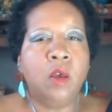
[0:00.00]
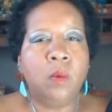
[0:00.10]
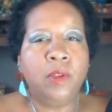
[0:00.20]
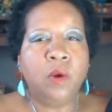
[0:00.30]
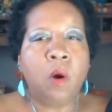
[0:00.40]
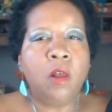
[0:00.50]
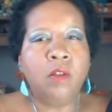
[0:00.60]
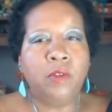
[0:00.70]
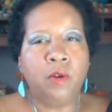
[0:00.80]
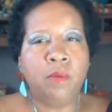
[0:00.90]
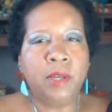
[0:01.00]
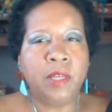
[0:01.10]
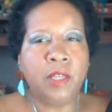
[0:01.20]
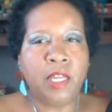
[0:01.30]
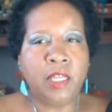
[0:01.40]
with all of your
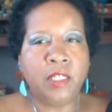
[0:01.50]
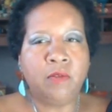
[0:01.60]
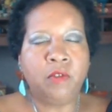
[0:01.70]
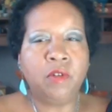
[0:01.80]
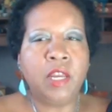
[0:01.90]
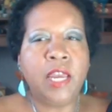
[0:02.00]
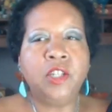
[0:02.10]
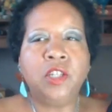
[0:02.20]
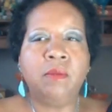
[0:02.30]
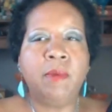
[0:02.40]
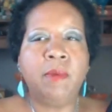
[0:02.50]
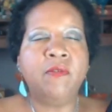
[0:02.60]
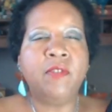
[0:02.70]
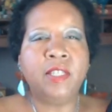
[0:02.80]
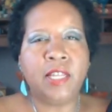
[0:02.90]
abilities of creation and
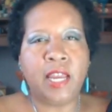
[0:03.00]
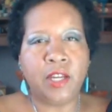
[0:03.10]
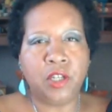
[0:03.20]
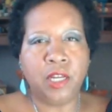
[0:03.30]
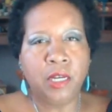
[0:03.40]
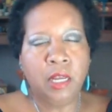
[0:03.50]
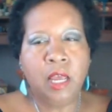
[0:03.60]
manifestation